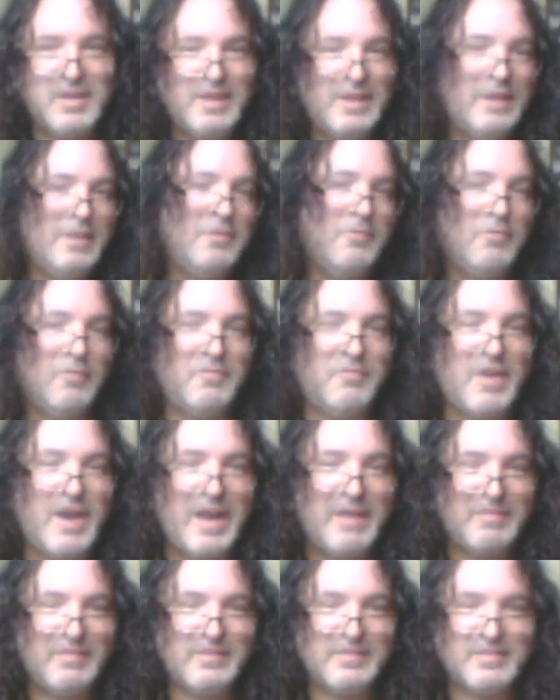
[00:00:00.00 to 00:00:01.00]
you know, didn't
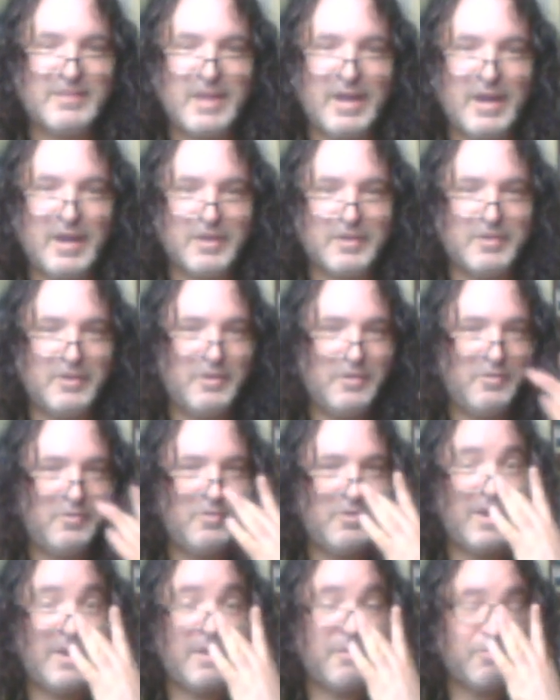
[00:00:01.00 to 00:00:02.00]
need to revive this
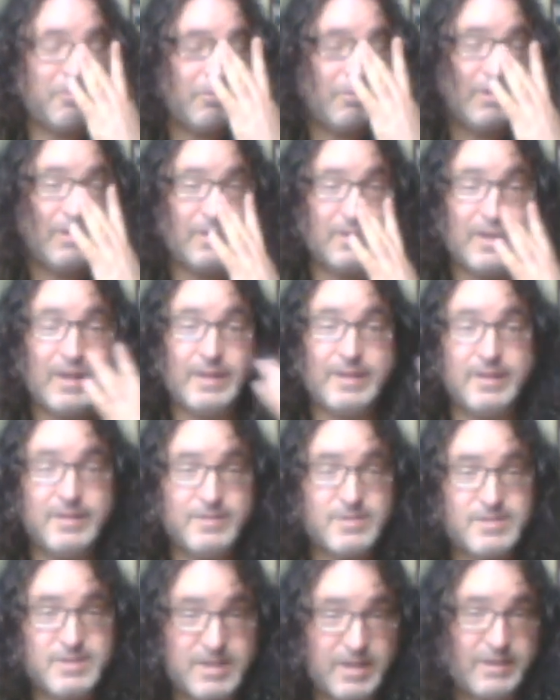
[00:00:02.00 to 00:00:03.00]
character who I never
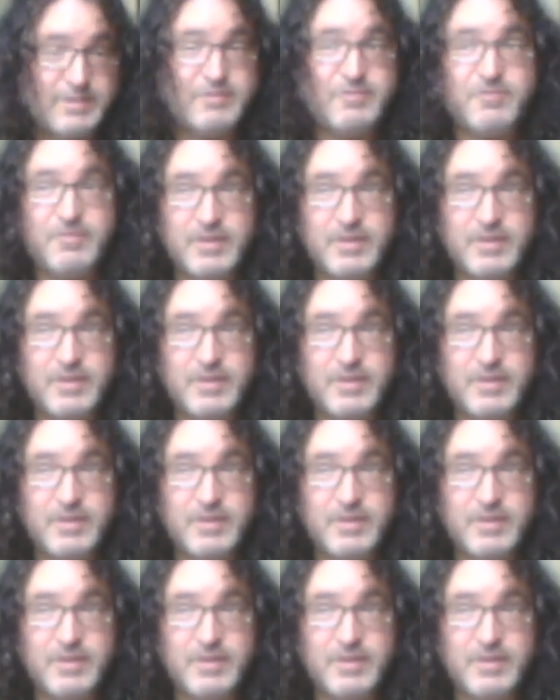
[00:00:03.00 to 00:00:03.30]
really liked.